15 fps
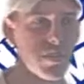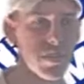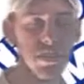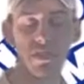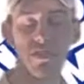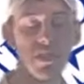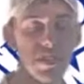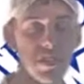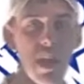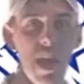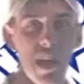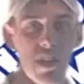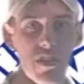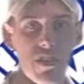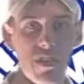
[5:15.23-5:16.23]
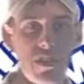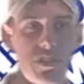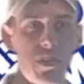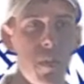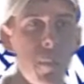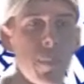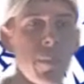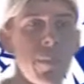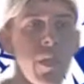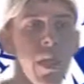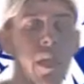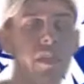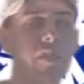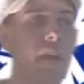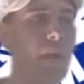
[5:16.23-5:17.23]
you know, these conquerors,
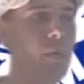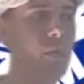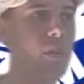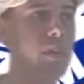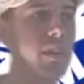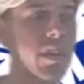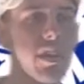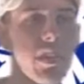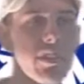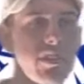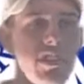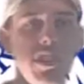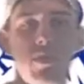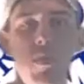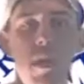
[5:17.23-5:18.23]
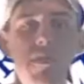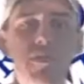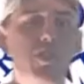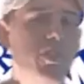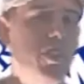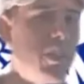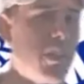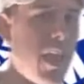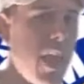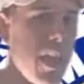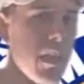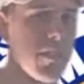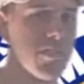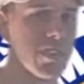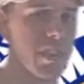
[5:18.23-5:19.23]
they would seek refuge in
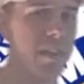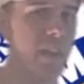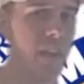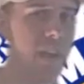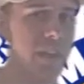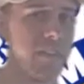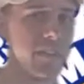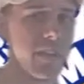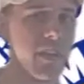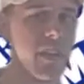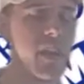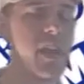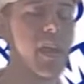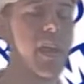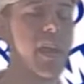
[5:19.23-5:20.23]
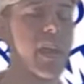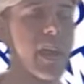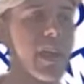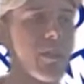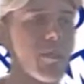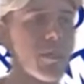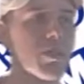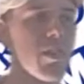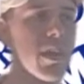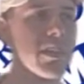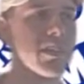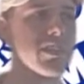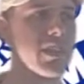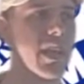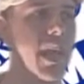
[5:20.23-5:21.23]
caves at night and would try to
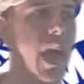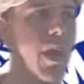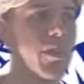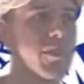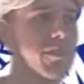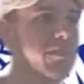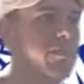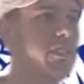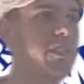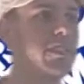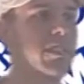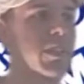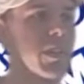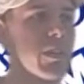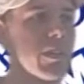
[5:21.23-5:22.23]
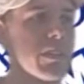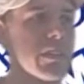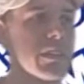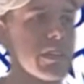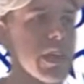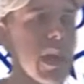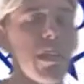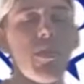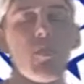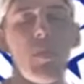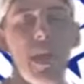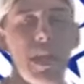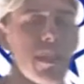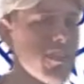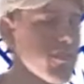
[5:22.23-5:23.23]
stay out of, you know, out of the
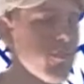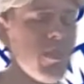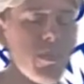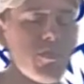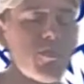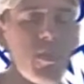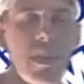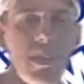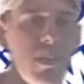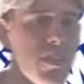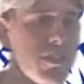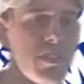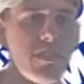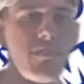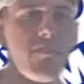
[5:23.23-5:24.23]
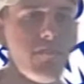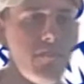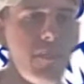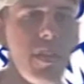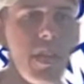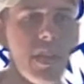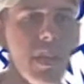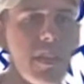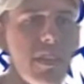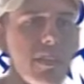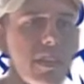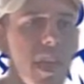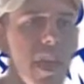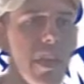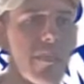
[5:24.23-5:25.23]
rain, and when it was raining, you know, just in these
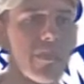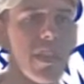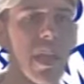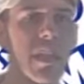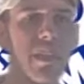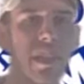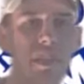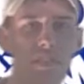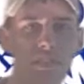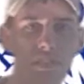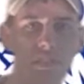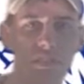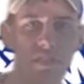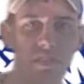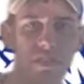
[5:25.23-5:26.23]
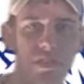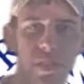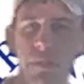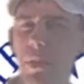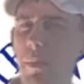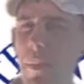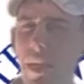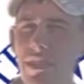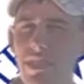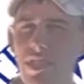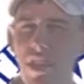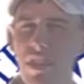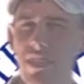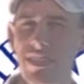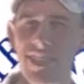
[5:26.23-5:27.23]
caves. And then some of the men
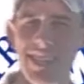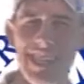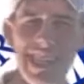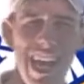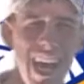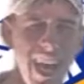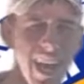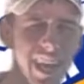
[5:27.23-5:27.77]
started to die,